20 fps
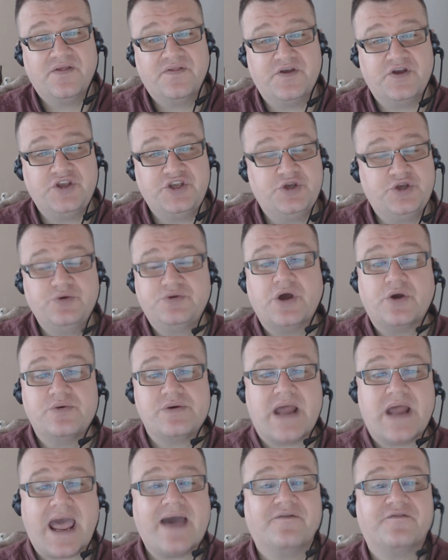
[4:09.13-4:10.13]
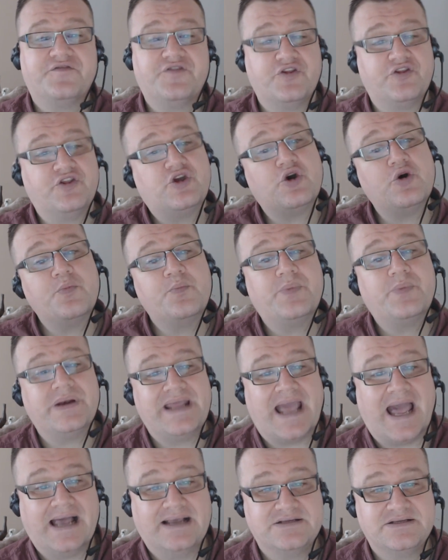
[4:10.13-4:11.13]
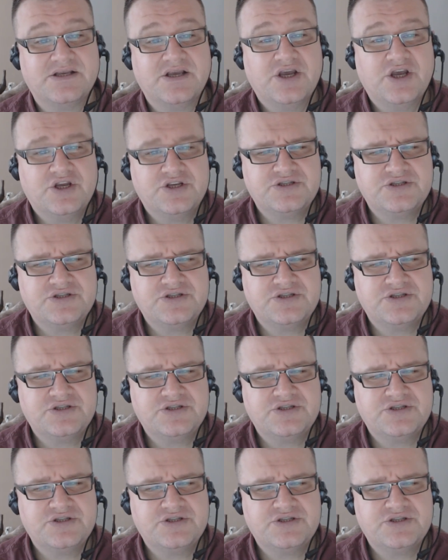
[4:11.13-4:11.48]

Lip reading: that you don't have, that the company has.